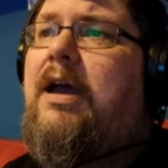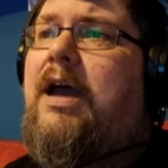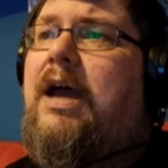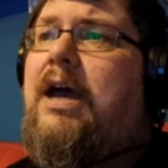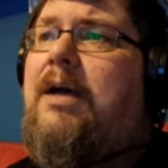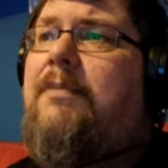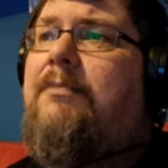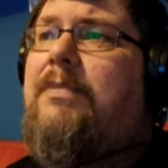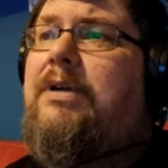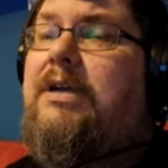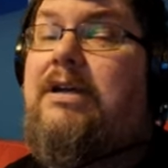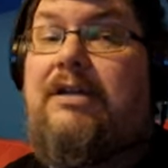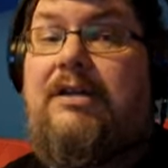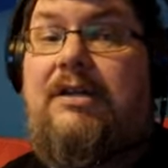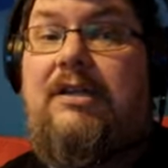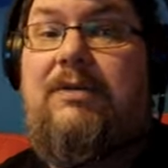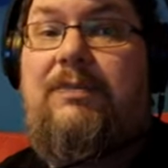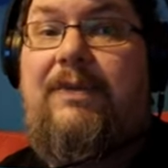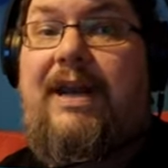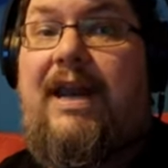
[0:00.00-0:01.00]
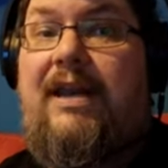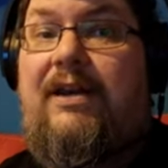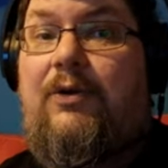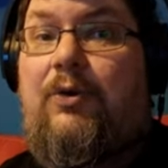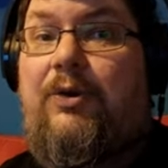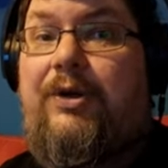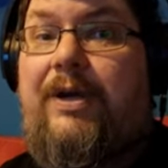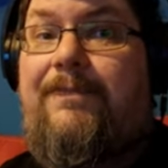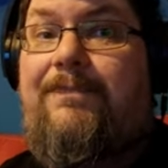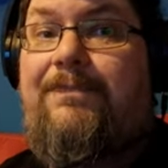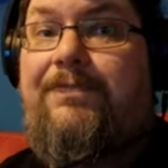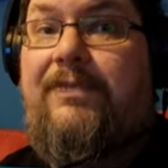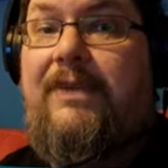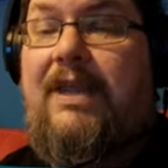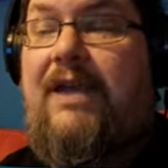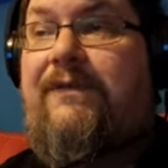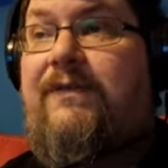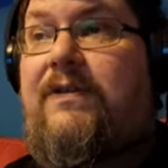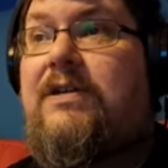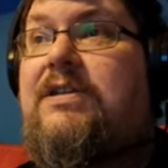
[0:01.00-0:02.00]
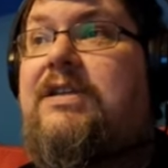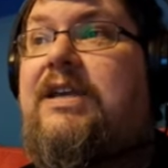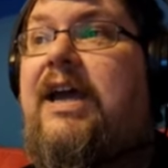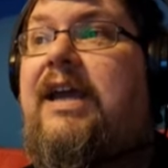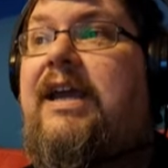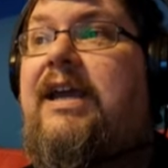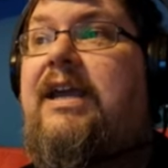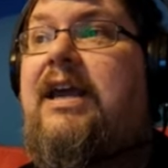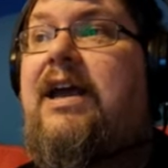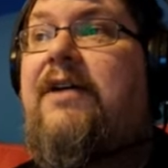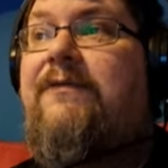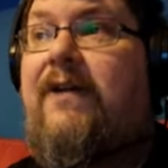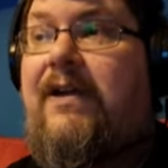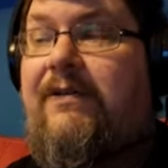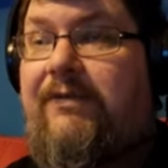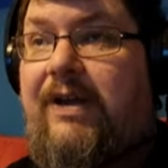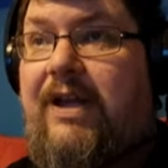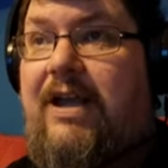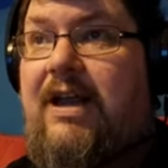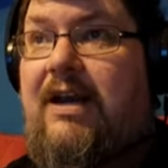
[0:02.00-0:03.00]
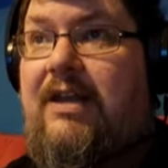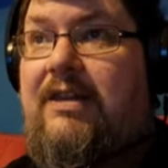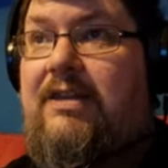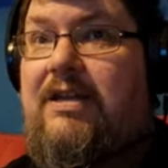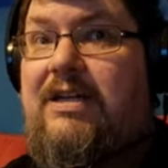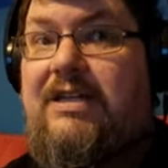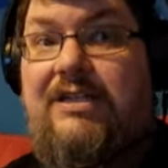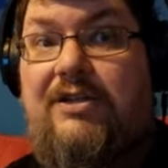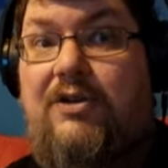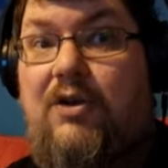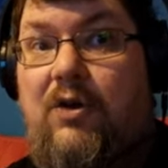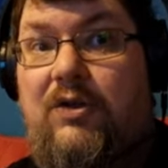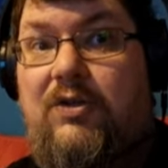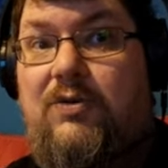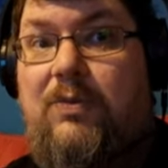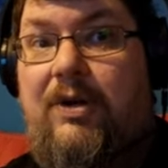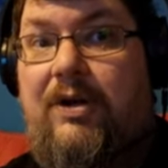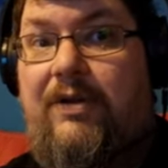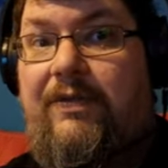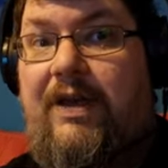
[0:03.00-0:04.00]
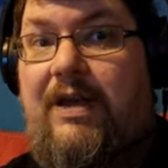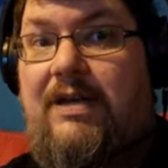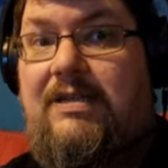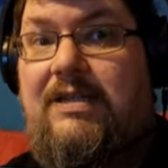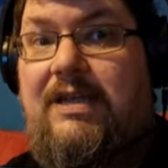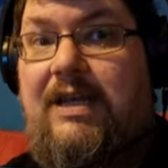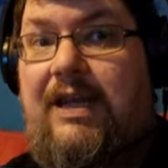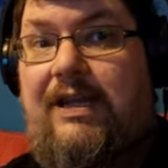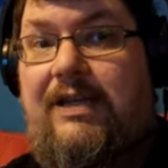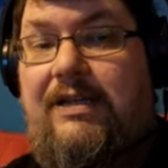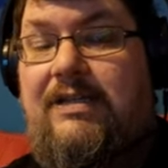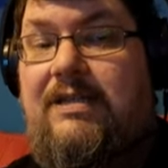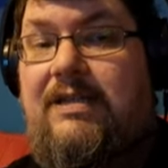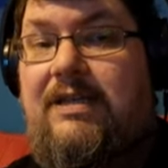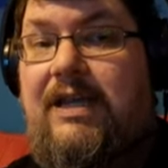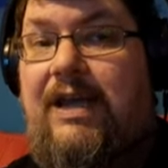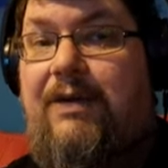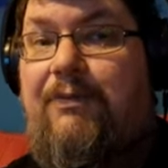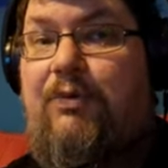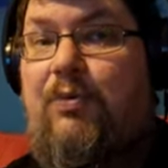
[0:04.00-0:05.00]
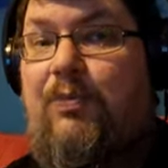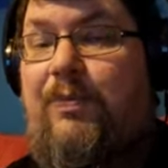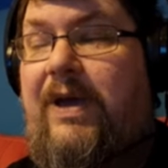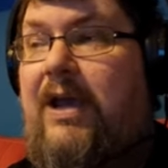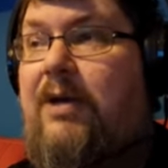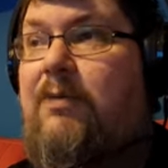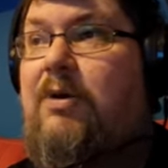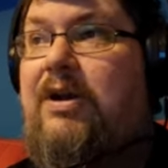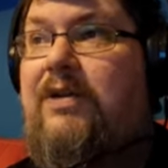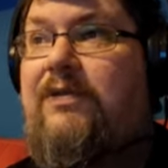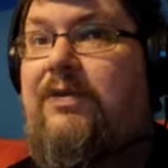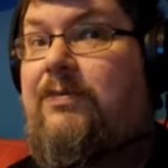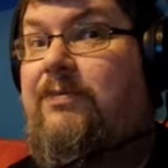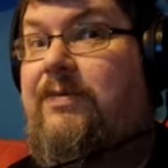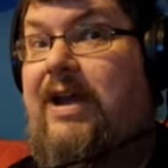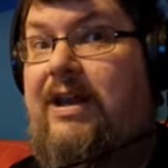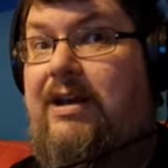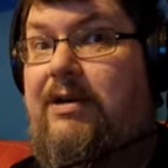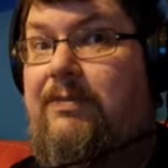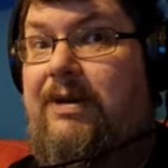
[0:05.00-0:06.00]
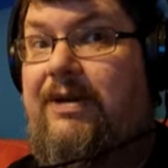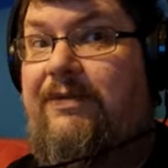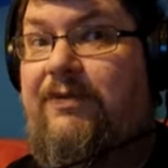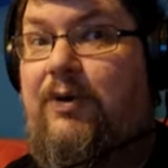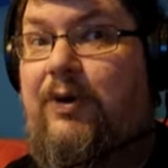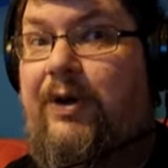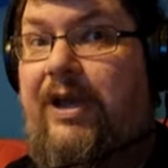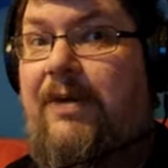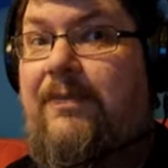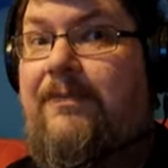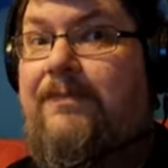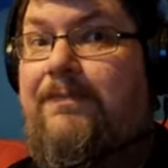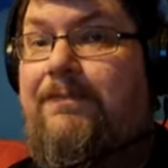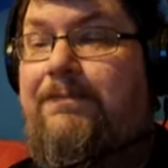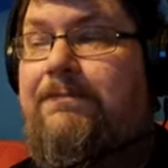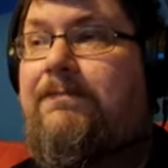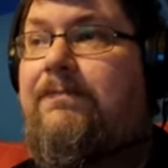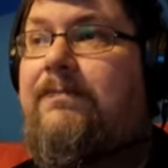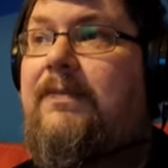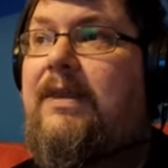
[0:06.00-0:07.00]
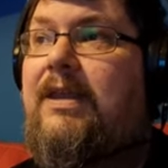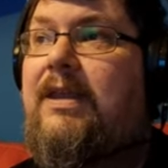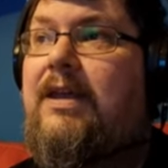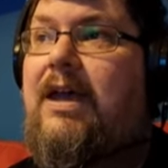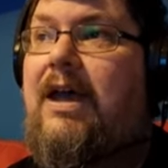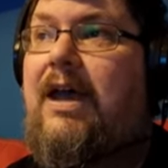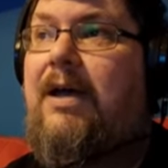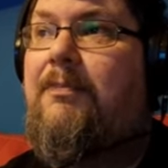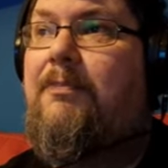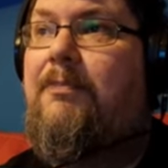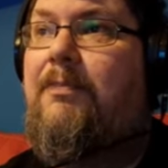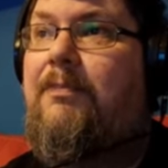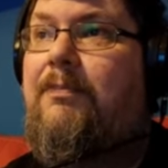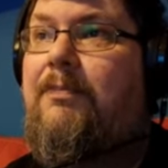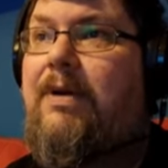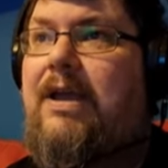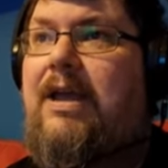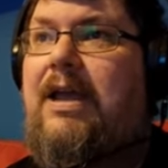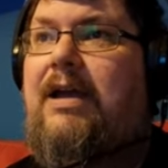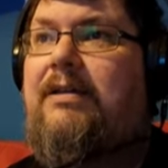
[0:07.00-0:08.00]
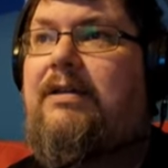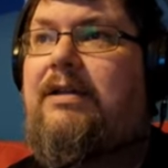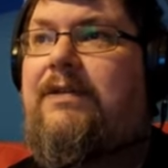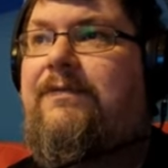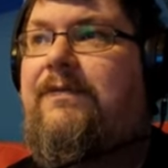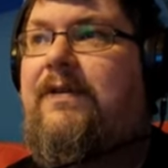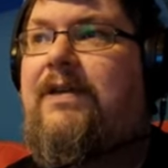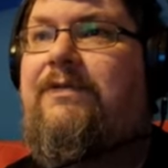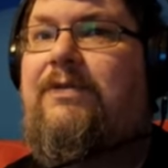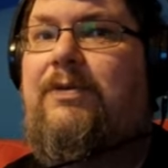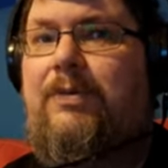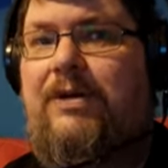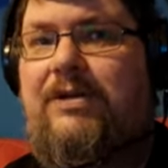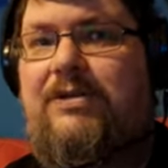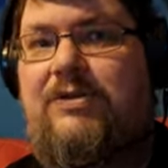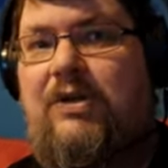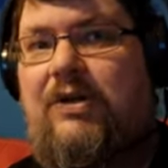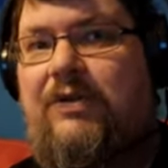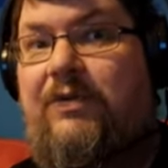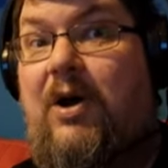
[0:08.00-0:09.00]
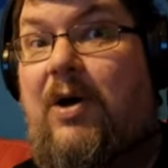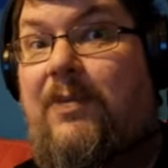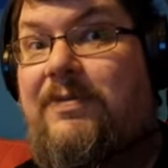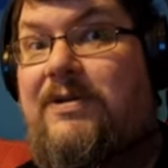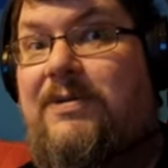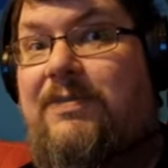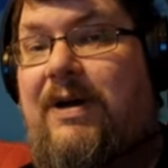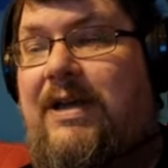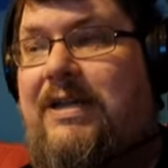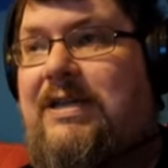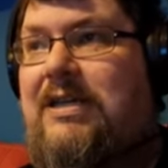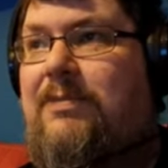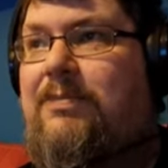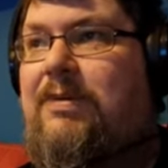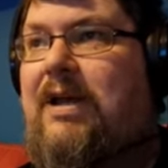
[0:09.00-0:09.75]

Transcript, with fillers: Um, you can do them in any order. If you say a favourite colour that is not one of those things, it will pick one of them randomly for you. Um, but yeah, if, if you want to sort of optimise your